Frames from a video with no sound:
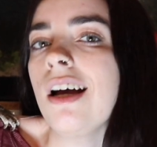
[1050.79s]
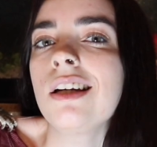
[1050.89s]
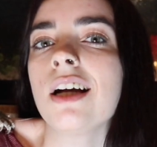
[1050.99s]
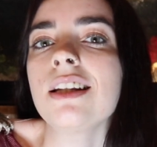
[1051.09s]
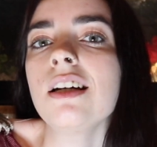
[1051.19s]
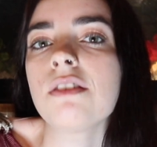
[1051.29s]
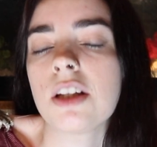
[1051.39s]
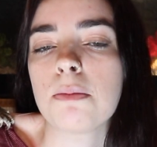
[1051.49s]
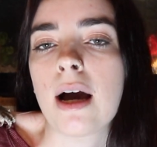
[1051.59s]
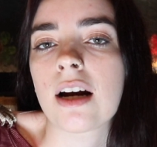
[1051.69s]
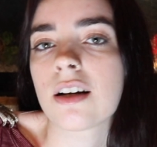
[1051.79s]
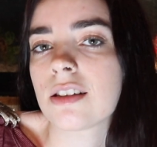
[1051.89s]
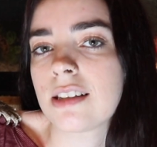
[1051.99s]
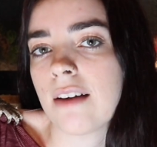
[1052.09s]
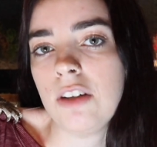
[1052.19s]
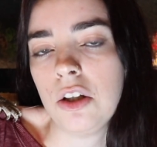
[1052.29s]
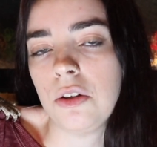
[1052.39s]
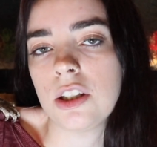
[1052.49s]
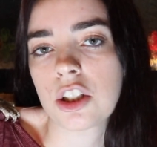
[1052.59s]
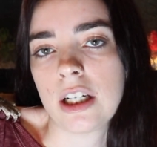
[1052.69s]
Not that it really matters, it's heavy
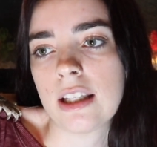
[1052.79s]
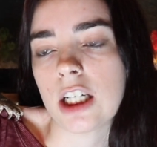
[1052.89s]
duty screen,